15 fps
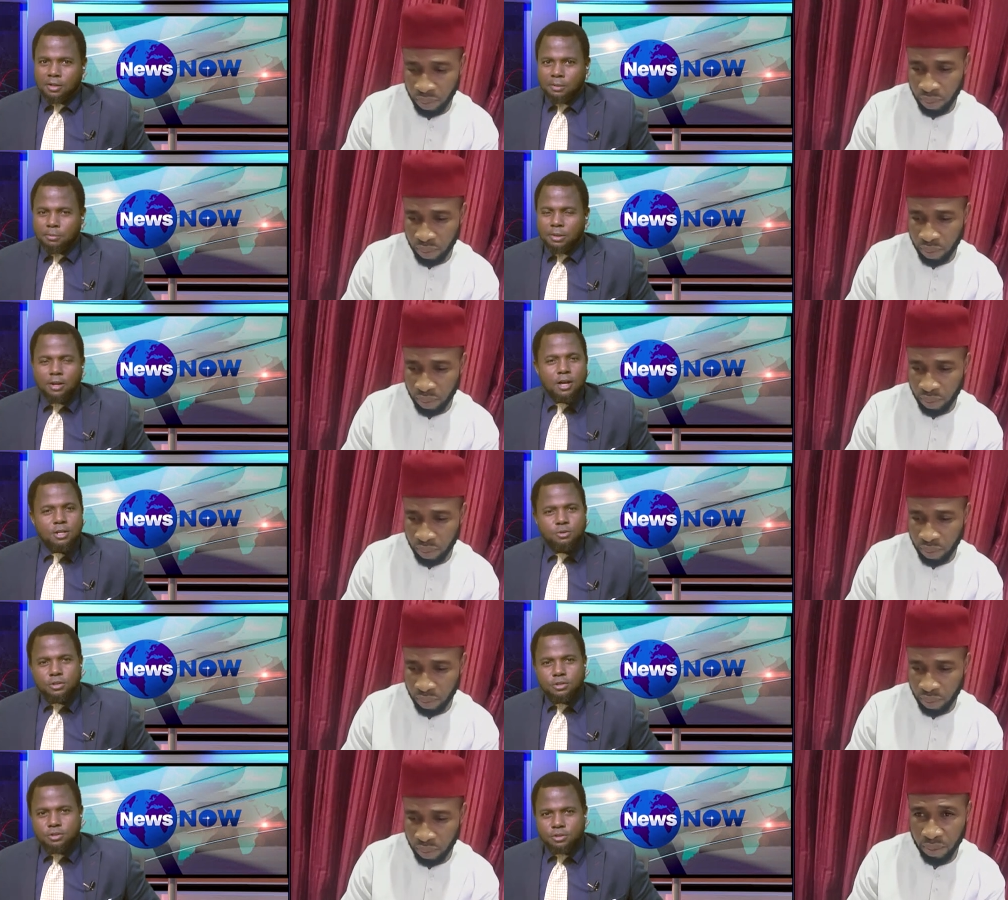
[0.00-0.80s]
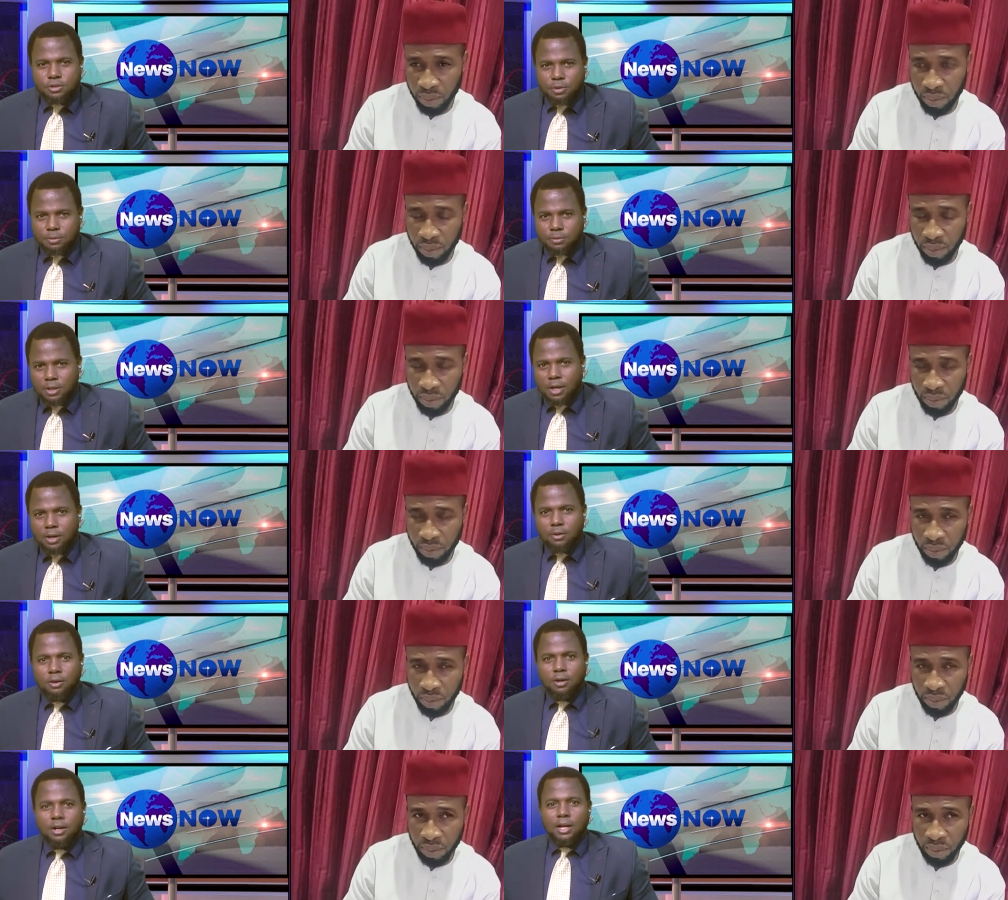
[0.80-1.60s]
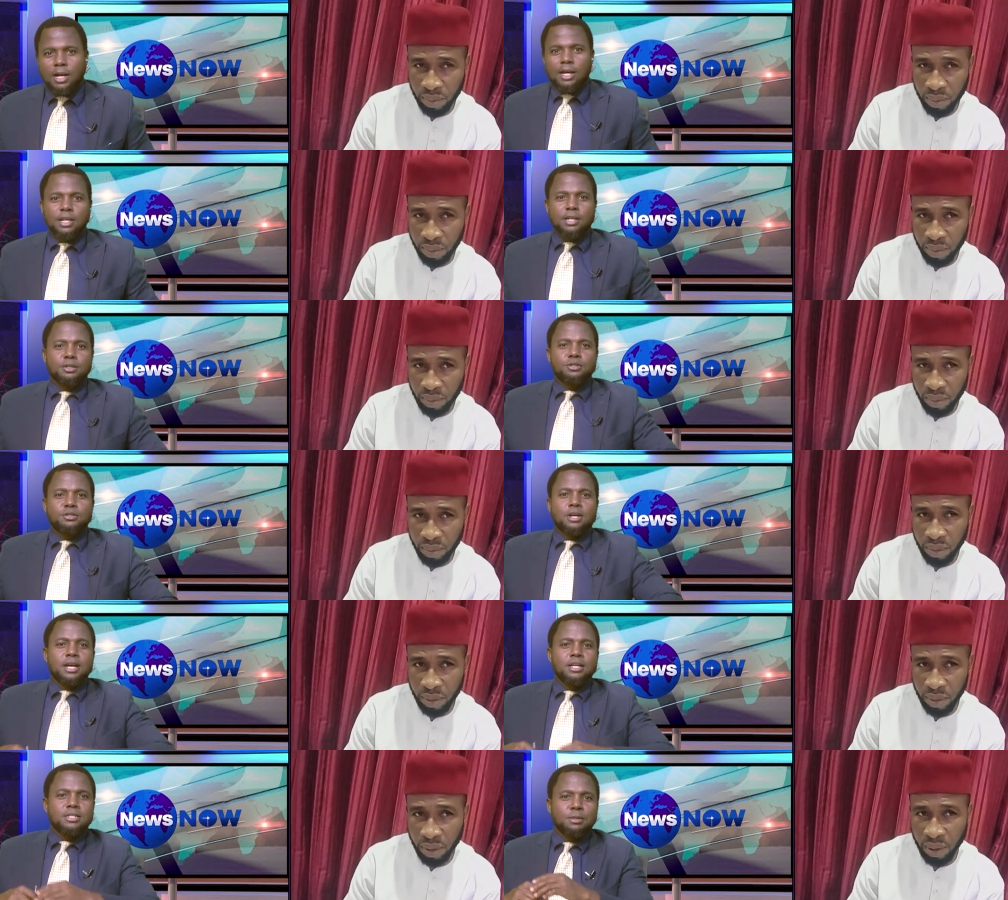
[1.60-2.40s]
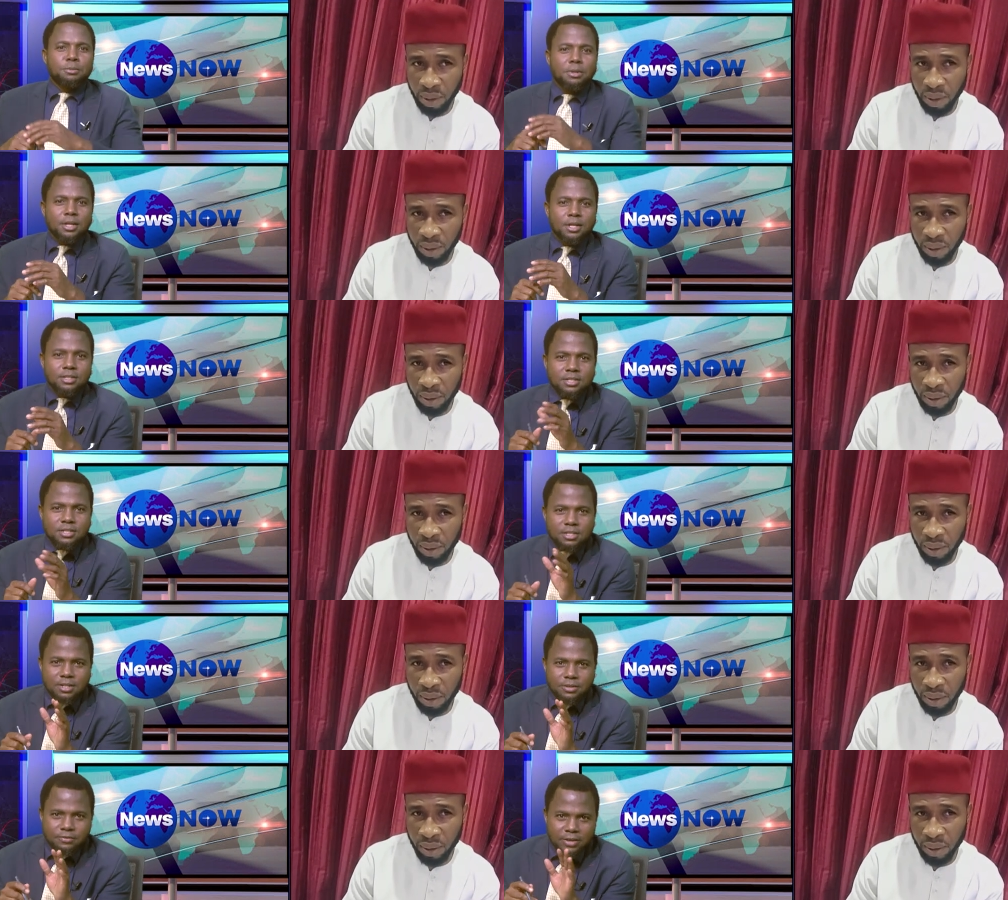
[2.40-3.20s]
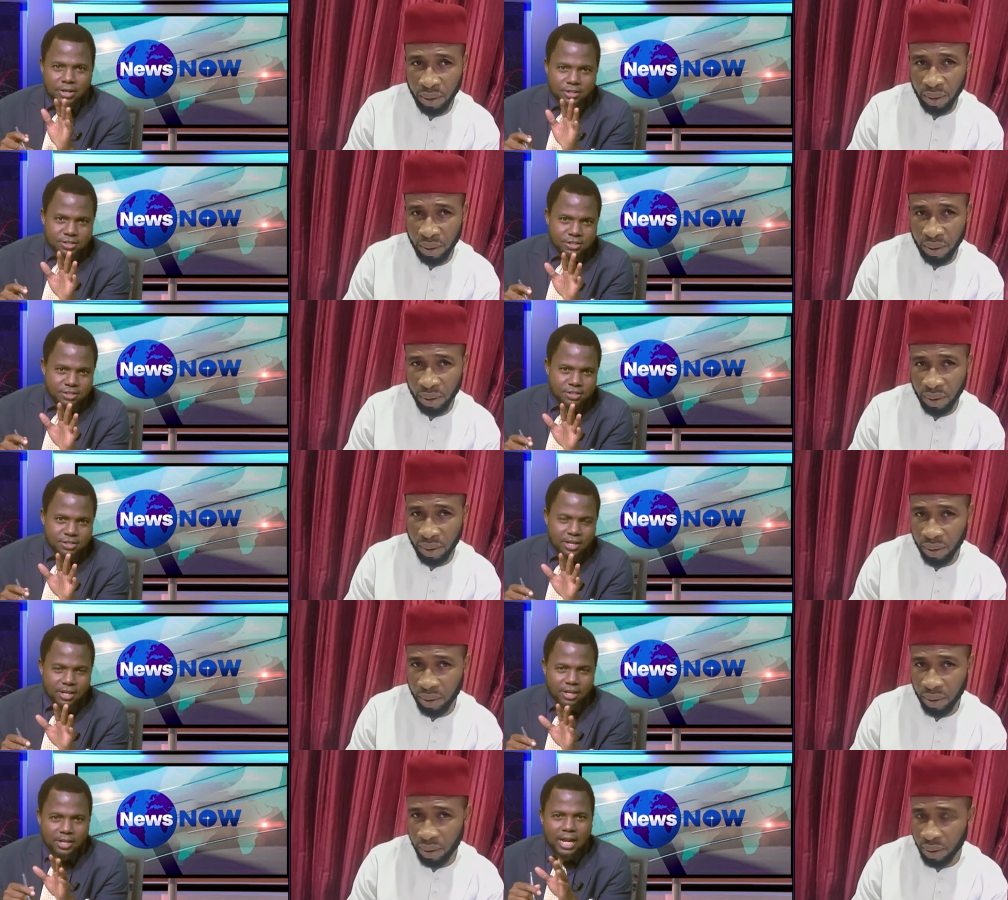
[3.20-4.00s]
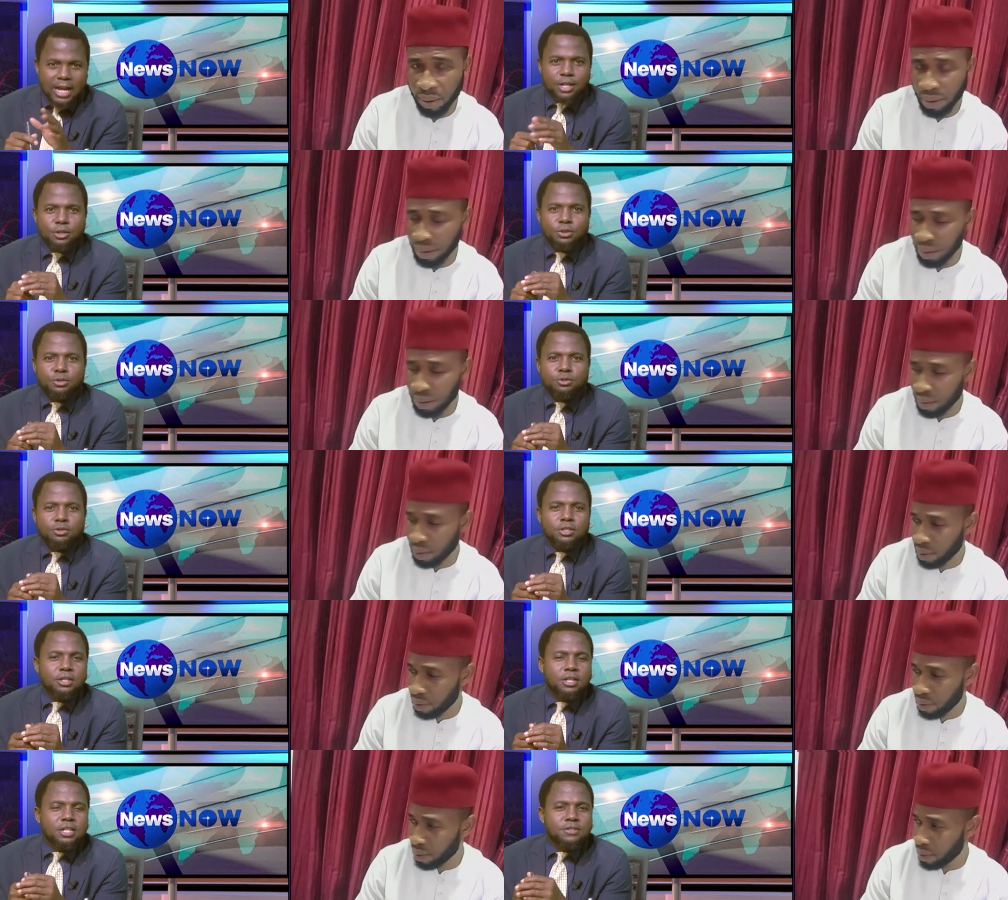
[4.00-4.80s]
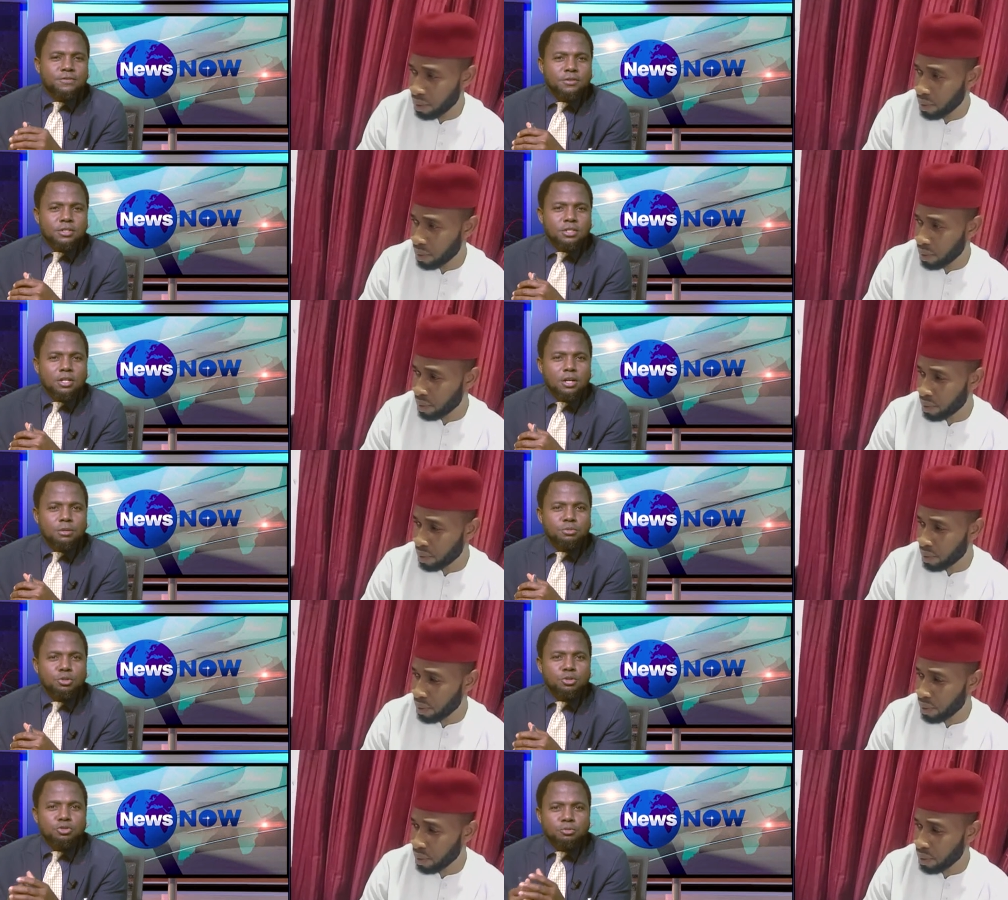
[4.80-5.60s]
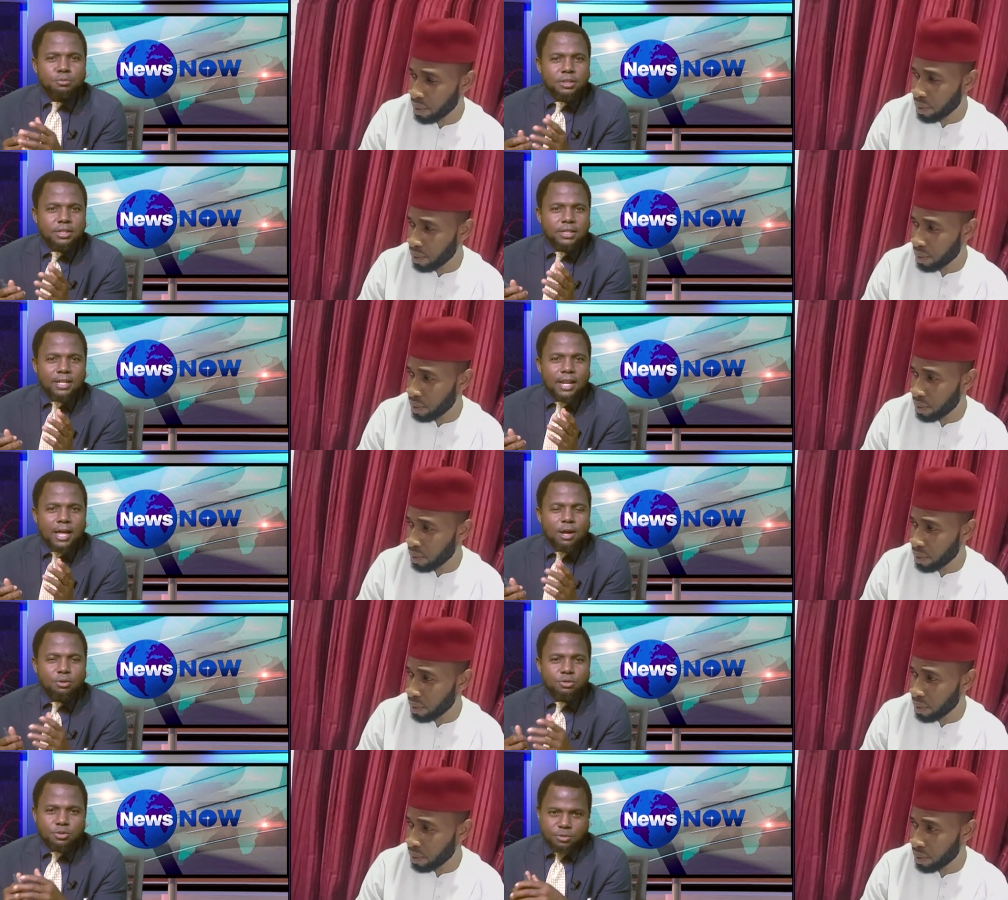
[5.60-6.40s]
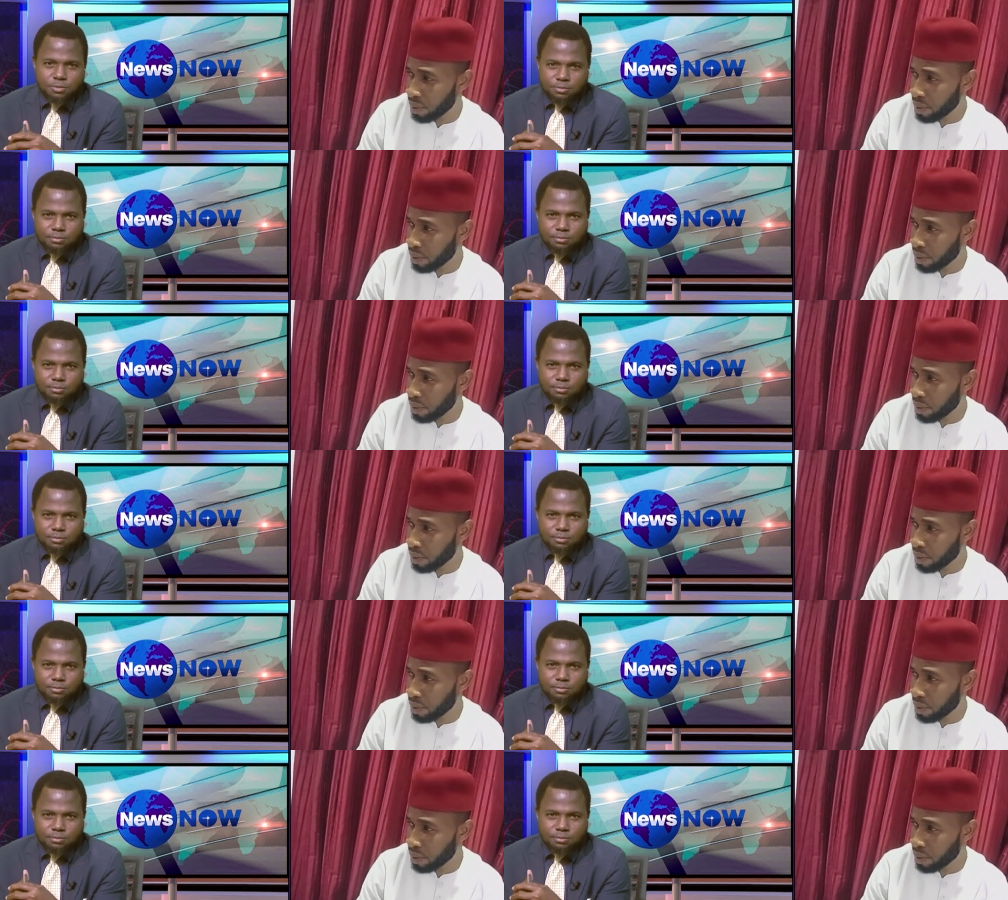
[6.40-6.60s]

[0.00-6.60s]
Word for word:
Speaker 1: Now, I need you to answer me this very sincerely. Are you doing this for some social media clout?